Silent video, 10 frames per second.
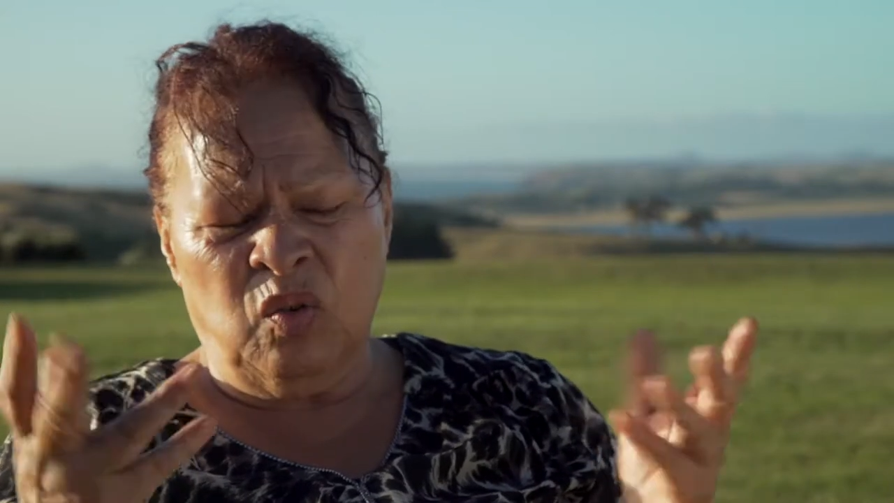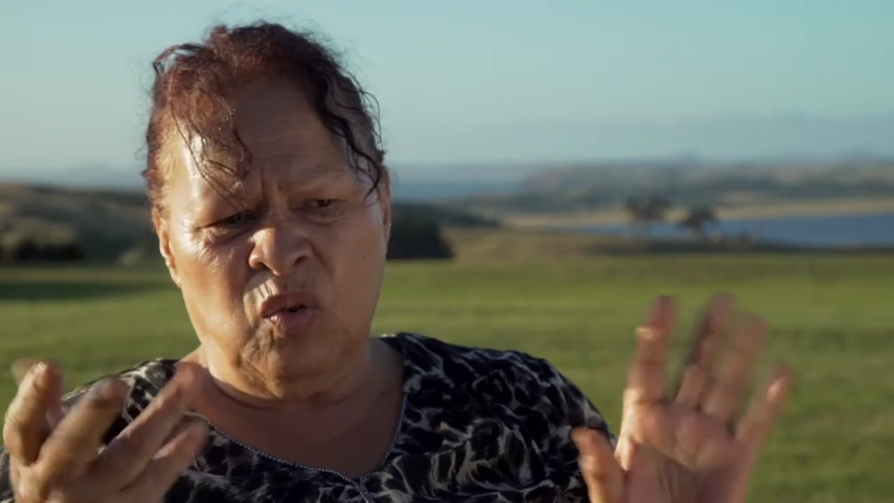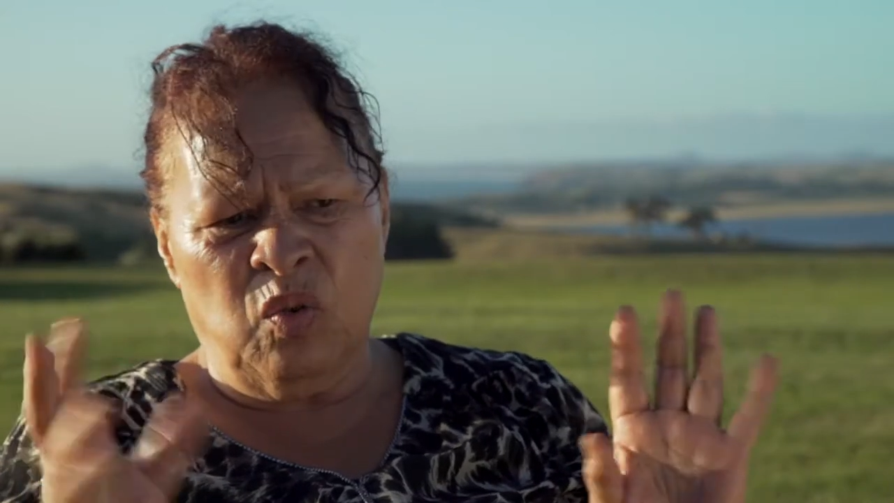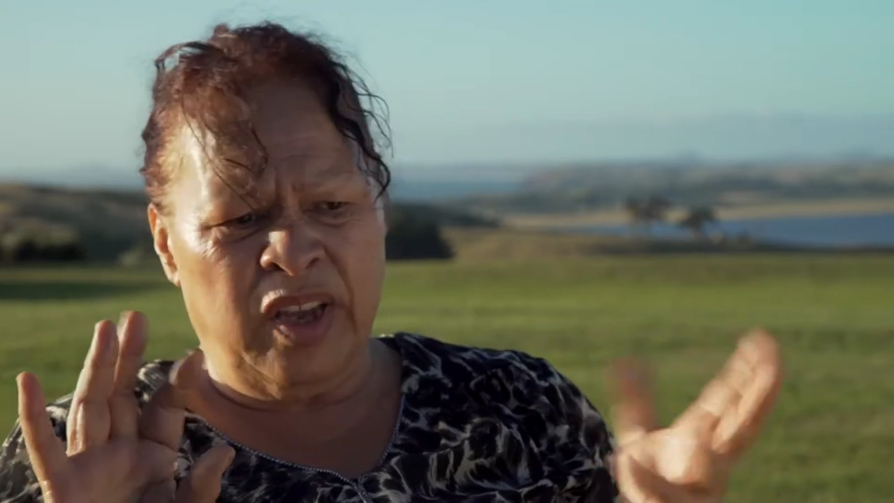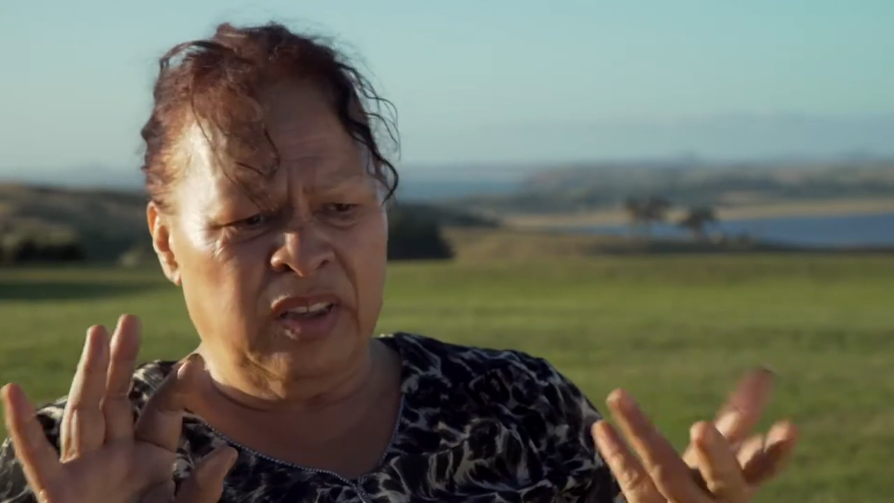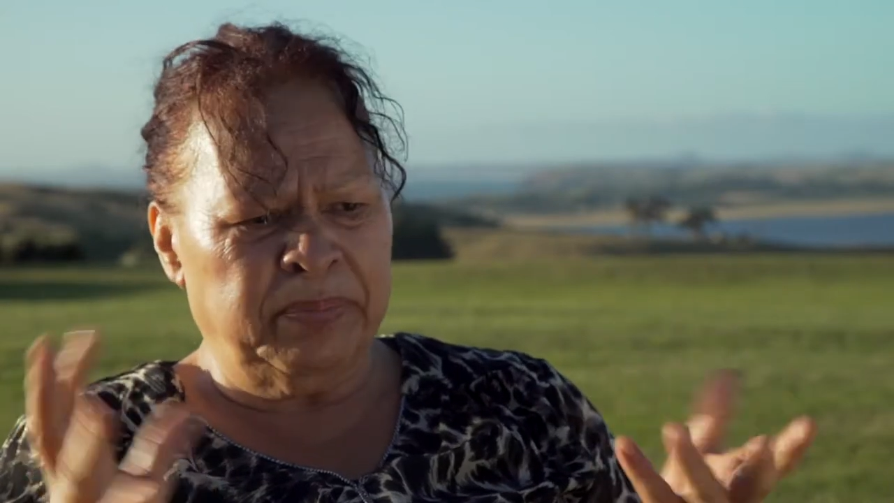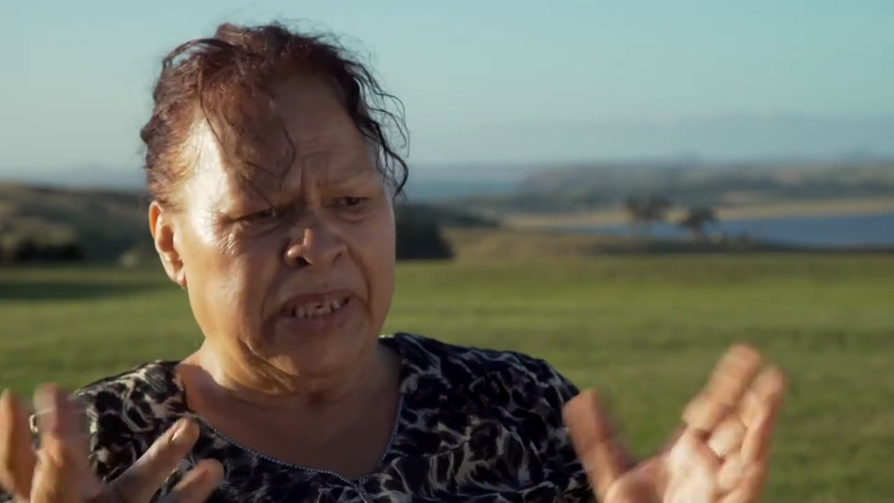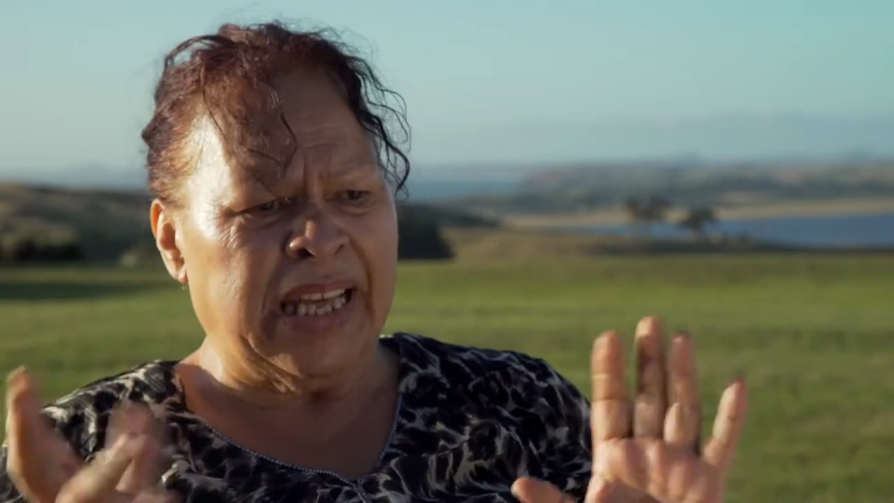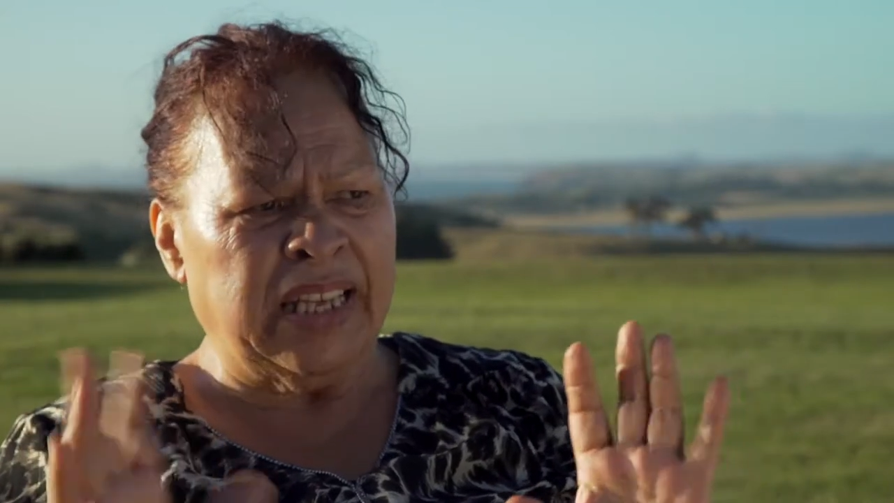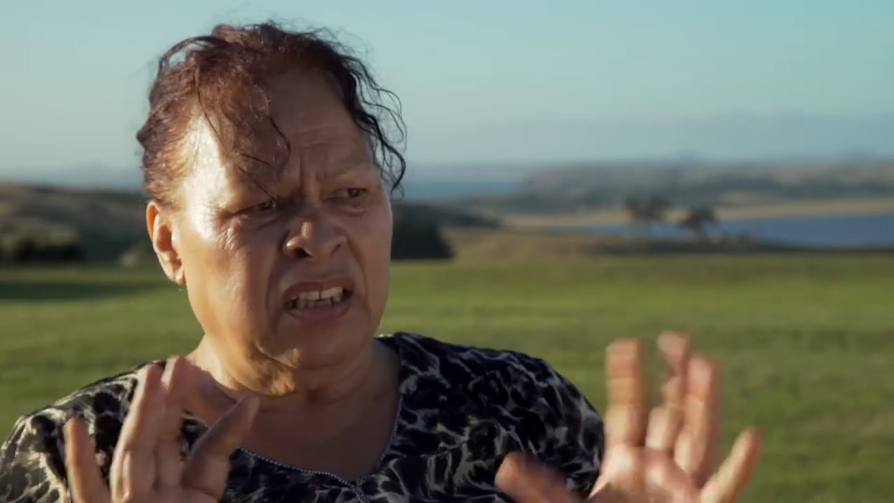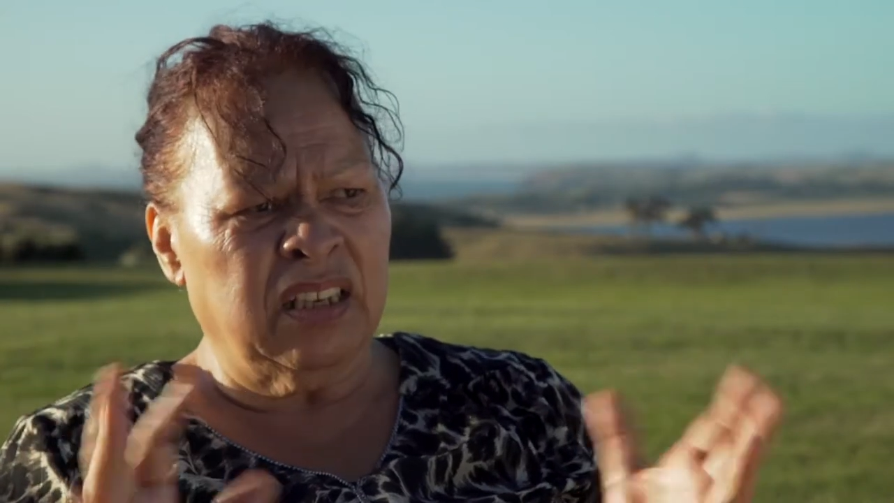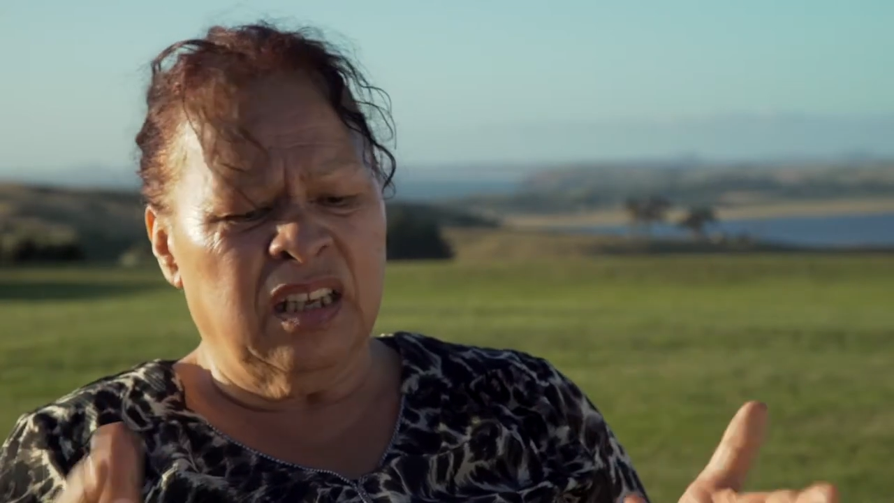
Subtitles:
all around the plane.